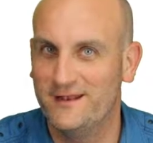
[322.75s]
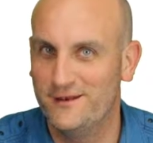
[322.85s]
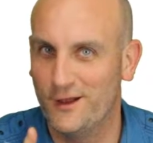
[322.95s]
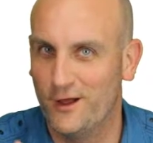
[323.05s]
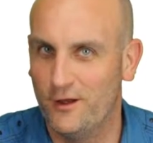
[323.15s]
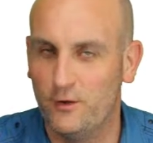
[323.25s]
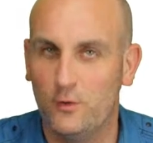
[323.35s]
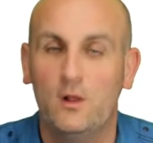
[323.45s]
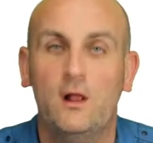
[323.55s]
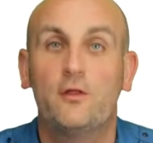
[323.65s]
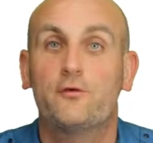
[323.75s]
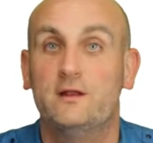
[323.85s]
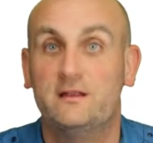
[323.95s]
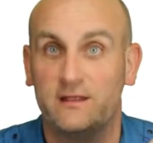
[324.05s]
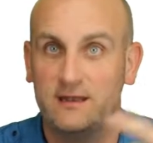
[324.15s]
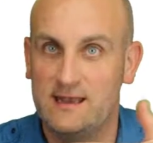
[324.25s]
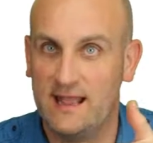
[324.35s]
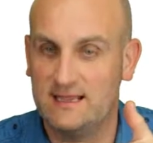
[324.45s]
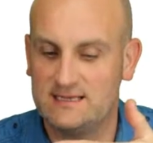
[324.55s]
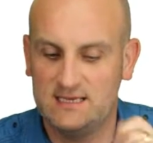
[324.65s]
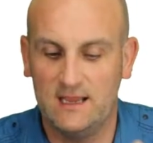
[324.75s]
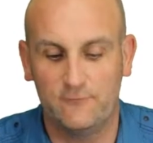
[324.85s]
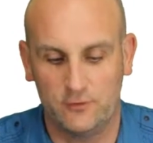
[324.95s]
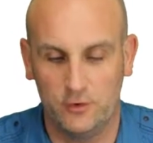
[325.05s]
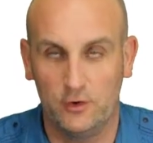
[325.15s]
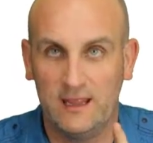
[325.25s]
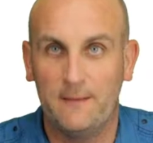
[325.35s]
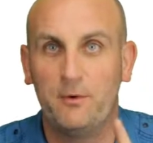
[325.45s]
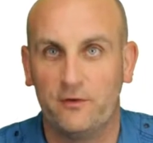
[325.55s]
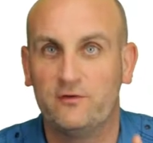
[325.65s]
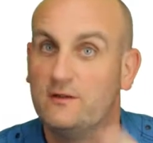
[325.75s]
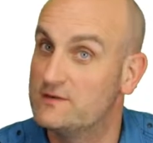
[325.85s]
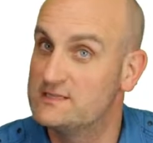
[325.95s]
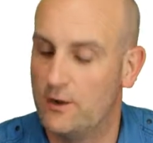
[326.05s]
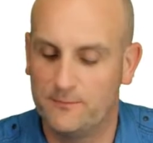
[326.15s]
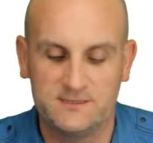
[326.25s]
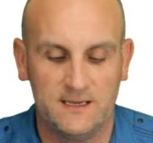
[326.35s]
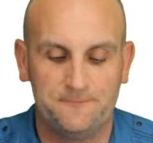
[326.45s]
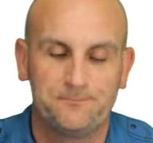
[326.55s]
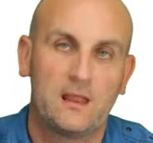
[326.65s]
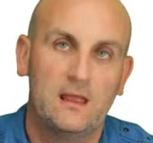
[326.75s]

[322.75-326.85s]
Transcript: No, 3 to the negative. Good, that positive is the opposite.